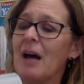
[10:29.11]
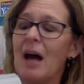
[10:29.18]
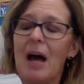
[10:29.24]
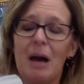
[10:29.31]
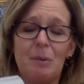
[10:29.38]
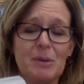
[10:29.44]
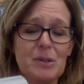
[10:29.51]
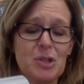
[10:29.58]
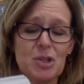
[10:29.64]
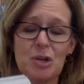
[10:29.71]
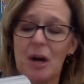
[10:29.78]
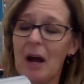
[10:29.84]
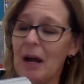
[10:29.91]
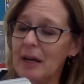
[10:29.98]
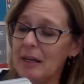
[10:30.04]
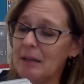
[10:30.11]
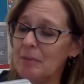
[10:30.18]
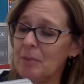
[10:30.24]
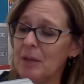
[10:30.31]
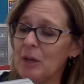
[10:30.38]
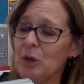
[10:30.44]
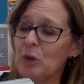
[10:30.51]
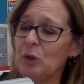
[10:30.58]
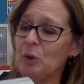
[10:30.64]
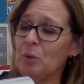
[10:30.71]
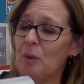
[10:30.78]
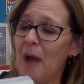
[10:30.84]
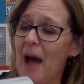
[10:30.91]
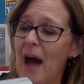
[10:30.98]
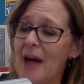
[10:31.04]
I was trying to be a good
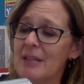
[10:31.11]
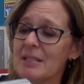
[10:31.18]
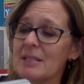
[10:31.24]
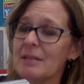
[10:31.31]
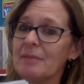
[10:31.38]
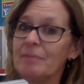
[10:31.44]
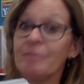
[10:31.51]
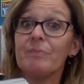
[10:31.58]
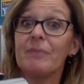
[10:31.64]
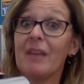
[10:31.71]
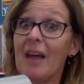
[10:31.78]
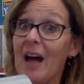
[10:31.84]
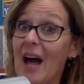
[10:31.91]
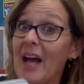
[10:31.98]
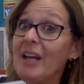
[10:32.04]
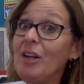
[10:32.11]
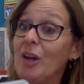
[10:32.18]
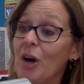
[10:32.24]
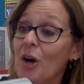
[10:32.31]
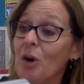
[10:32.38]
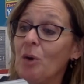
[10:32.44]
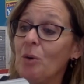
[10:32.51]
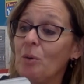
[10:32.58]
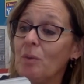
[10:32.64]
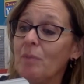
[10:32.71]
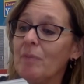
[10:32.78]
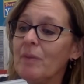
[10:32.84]
rat. I know.